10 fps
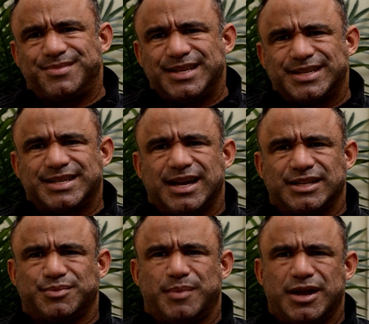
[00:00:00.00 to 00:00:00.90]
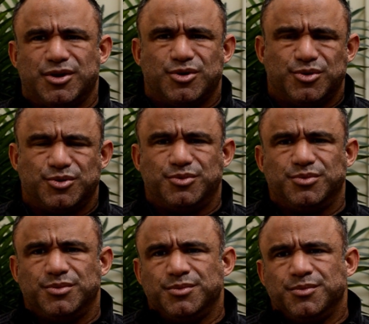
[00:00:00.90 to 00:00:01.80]
discuss my own
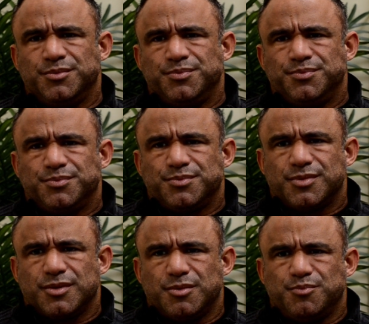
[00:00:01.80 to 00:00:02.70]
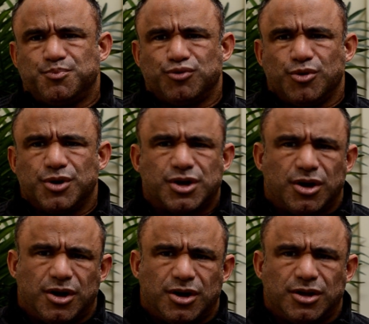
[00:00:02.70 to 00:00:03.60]

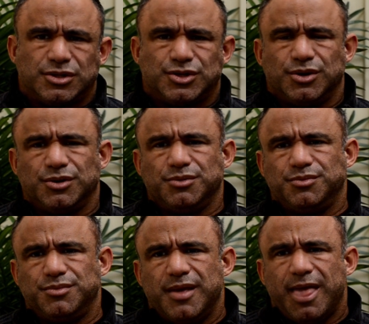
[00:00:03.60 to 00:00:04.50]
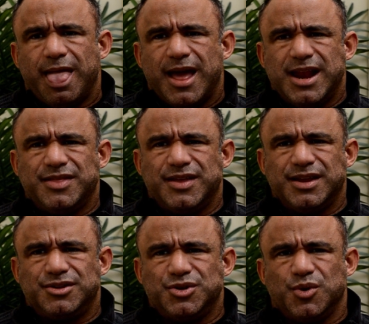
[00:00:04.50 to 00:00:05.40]
protocols or
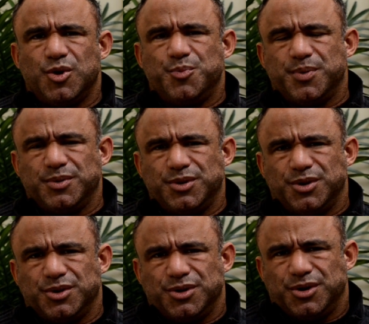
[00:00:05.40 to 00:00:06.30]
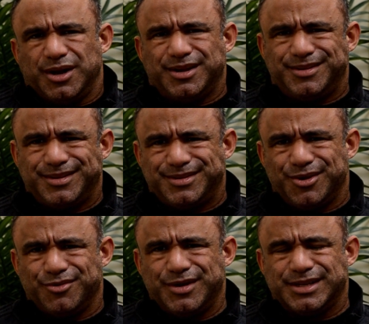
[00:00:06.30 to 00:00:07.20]
anything to open. You know, you know, I, there's
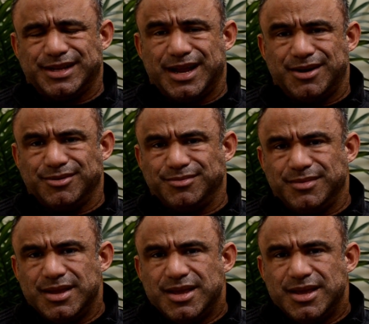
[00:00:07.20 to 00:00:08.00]
no reason I don't.